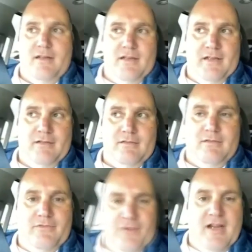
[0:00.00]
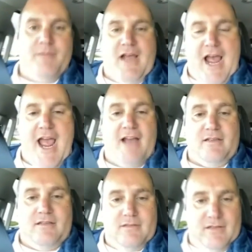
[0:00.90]
And for him to act
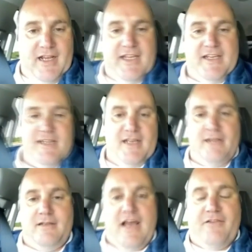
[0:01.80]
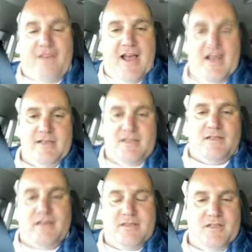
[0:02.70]
like he did that fast
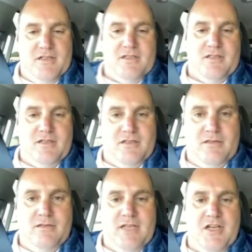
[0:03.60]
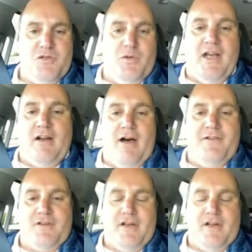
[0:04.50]
is just tells you what kind of officer he